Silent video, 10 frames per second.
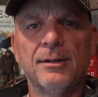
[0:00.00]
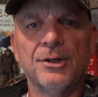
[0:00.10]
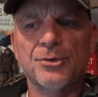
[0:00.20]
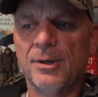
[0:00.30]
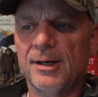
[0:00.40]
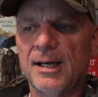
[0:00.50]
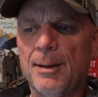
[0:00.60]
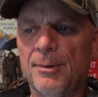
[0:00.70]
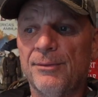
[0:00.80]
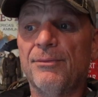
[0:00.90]
a trail
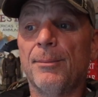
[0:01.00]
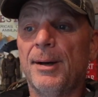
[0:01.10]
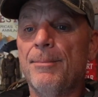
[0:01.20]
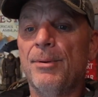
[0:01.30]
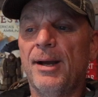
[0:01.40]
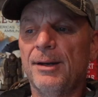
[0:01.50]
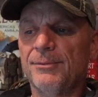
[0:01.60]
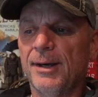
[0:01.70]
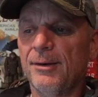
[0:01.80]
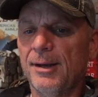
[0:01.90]
camera for my brand,
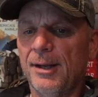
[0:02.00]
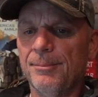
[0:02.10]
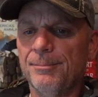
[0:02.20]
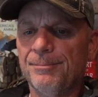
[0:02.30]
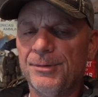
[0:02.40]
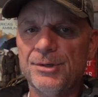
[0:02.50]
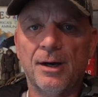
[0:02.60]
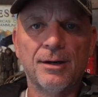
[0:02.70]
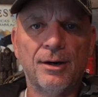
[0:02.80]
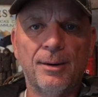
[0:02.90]
for
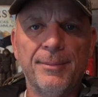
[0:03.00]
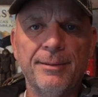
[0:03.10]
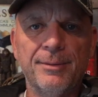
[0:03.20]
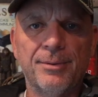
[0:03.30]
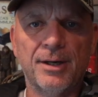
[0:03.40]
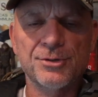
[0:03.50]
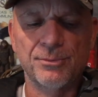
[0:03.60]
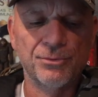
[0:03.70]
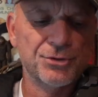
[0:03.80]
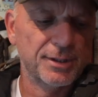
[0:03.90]
howtohunt.com, maybe,
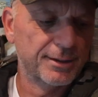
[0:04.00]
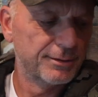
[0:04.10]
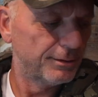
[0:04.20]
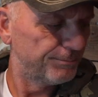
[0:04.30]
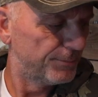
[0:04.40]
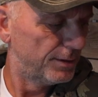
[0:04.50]
possibly. We'll see. I don't know.